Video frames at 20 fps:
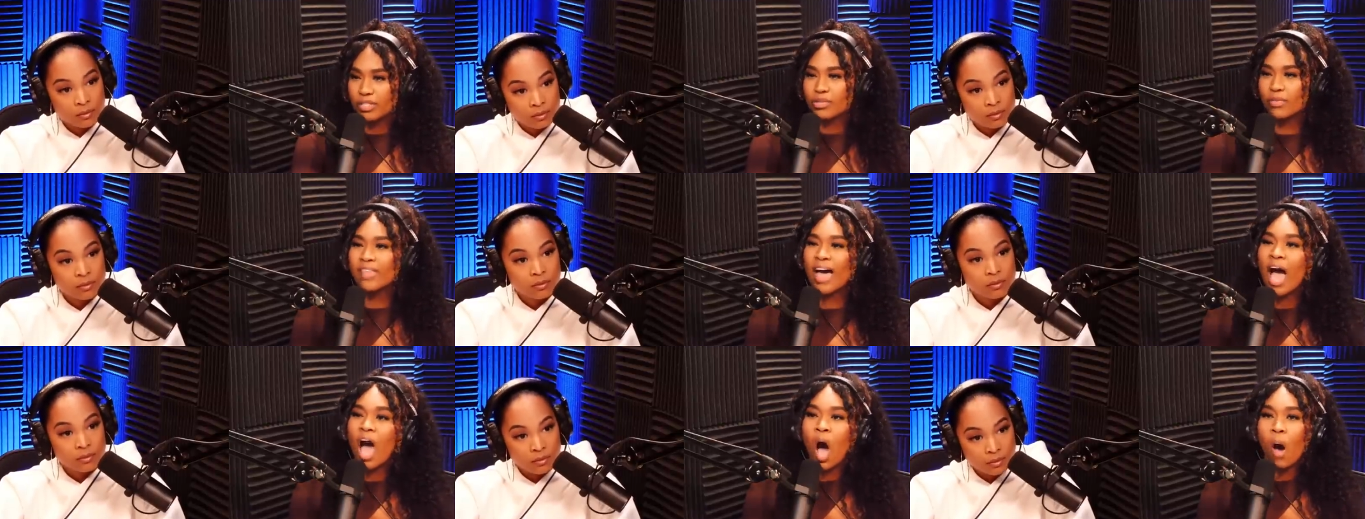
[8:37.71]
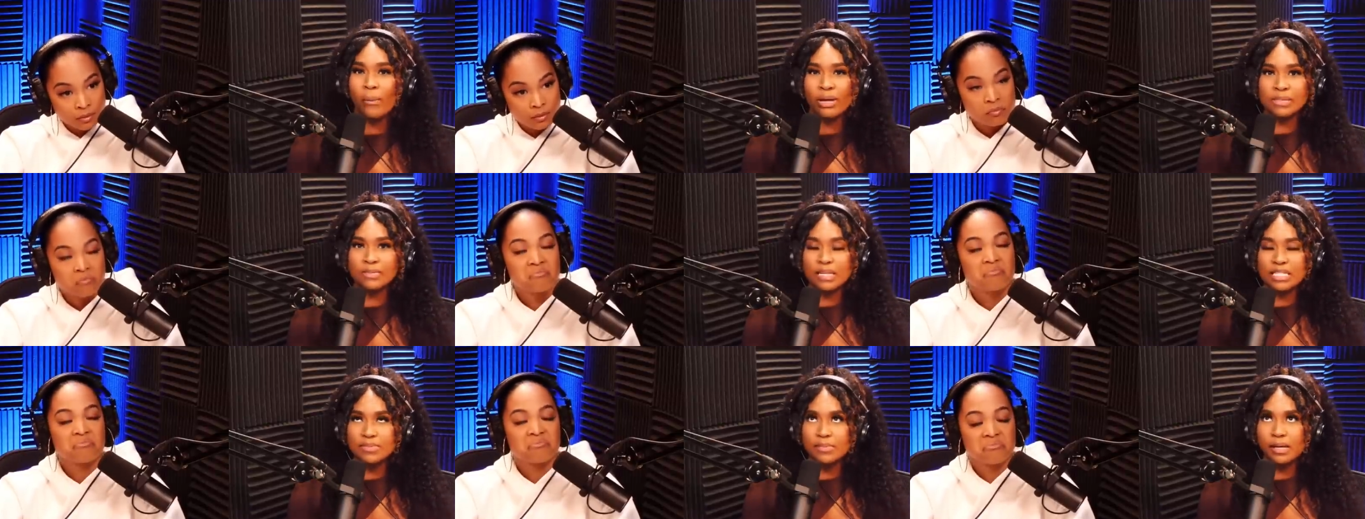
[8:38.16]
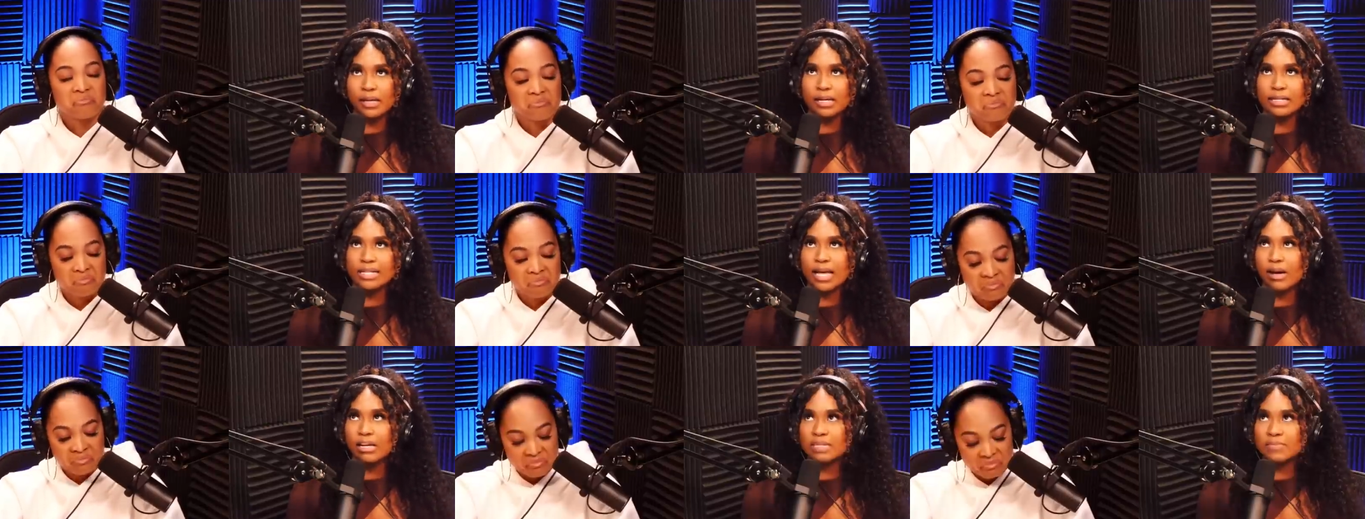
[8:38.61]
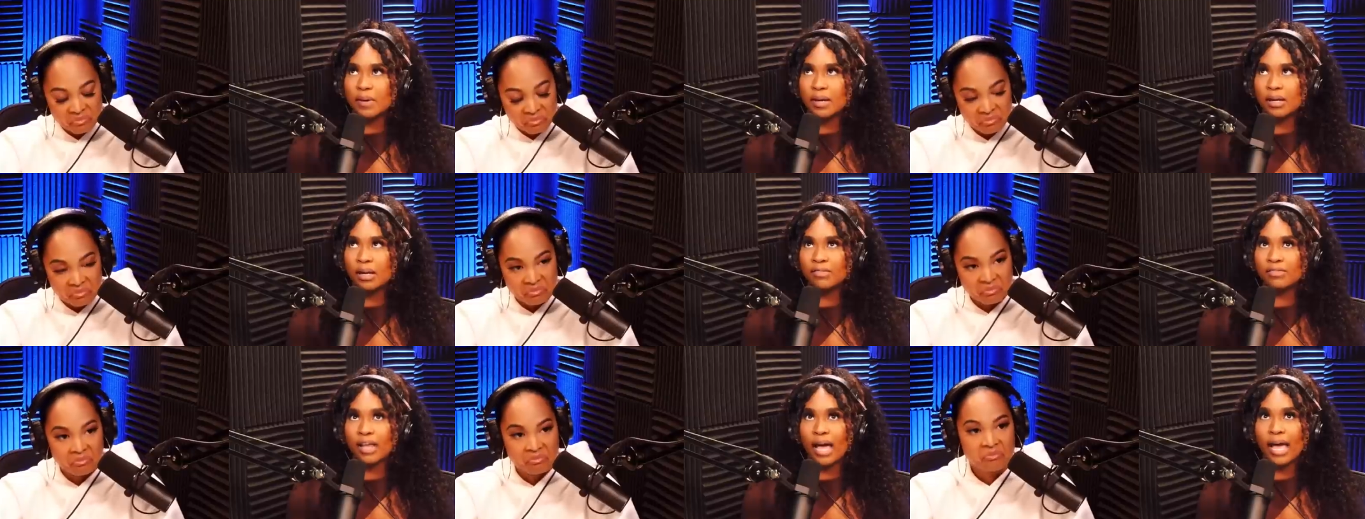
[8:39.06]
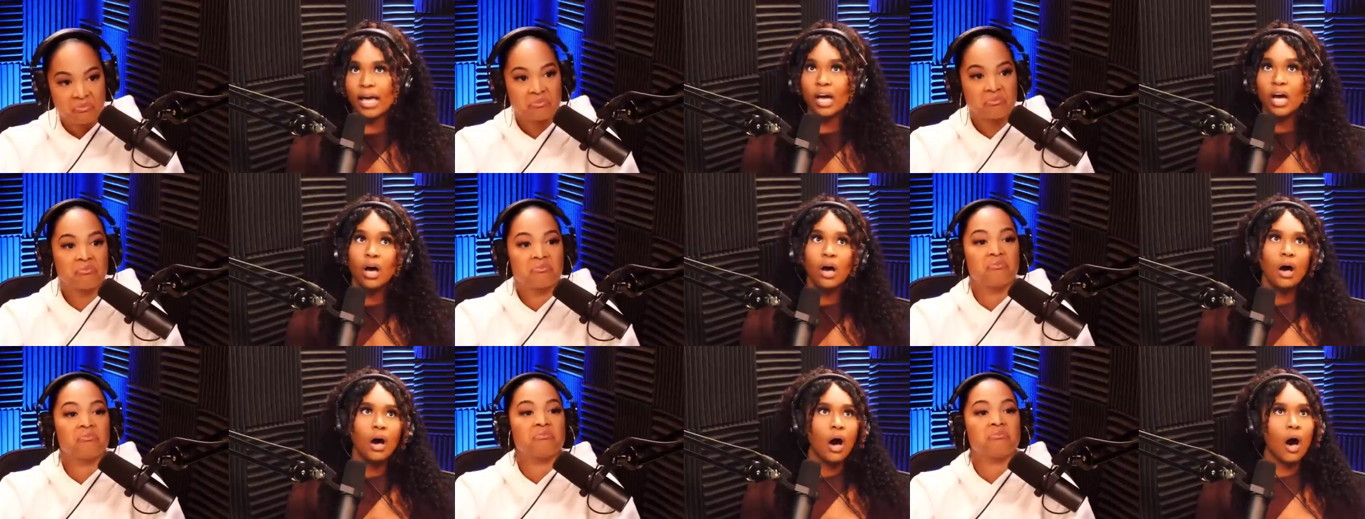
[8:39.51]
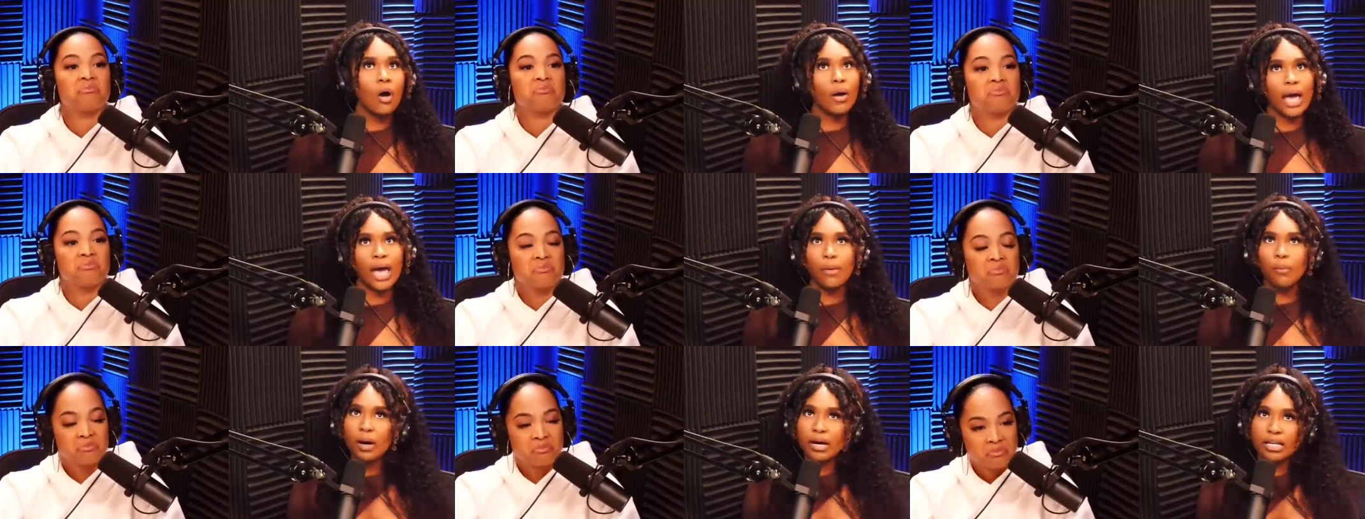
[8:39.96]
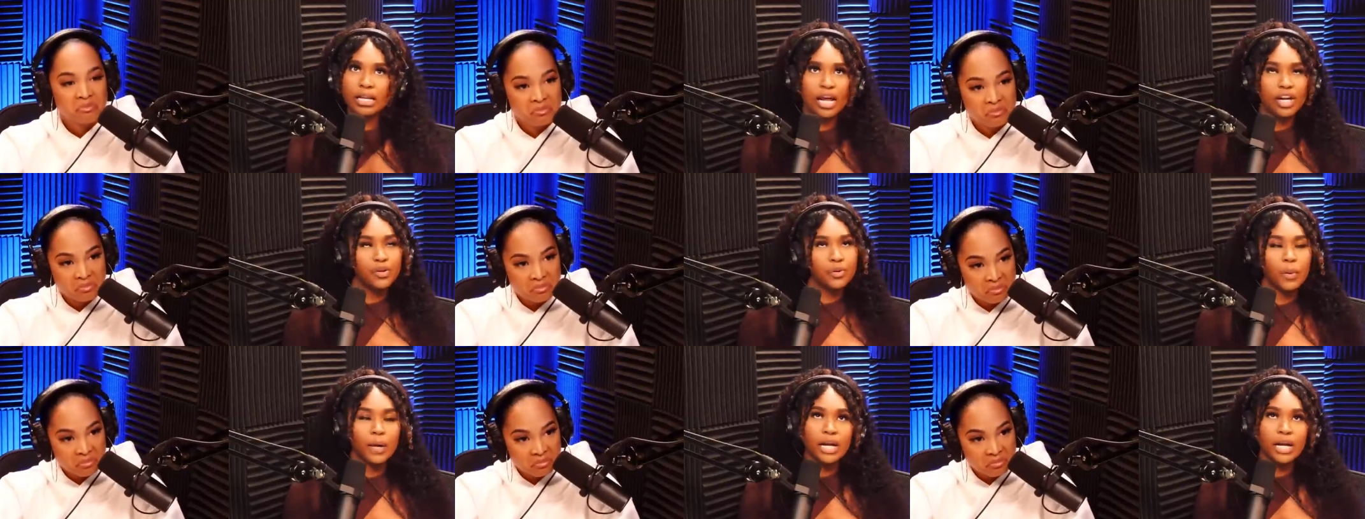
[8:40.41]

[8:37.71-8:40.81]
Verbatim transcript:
Speaker 1: So that always puts me in a tailspin of like, okay, what can I do?